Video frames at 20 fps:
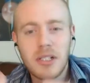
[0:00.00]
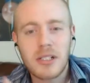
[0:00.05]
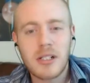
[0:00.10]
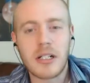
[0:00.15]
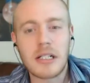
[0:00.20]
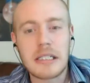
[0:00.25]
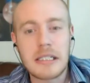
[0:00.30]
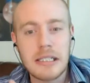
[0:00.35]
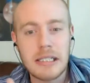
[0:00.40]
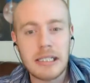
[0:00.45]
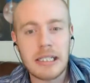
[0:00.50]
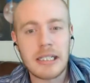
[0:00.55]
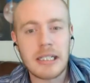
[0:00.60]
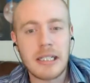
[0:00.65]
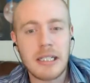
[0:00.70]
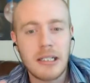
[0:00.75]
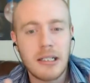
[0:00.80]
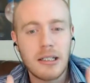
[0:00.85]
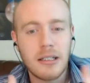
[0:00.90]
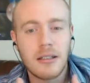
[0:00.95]
to start
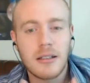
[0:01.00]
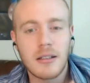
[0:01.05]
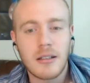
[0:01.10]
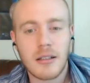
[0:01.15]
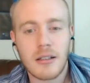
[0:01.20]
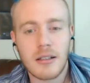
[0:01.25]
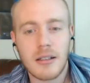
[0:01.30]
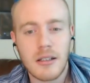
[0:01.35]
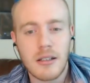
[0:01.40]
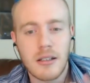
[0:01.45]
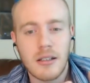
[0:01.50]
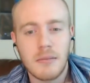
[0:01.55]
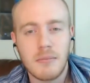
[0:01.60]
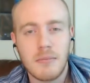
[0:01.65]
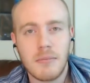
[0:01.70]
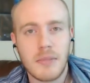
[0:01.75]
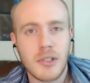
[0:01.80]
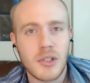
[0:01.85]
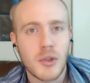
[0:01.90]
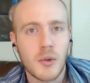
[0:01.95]
seeing the
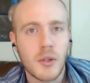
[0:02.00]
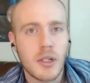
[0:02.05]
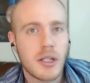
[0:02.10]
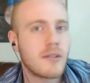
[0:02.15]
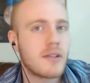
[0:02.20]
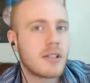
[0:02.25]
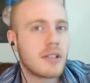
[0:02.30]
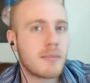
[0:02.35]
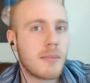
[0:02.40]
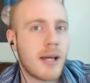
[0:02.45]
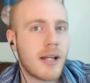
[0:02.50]
majority of this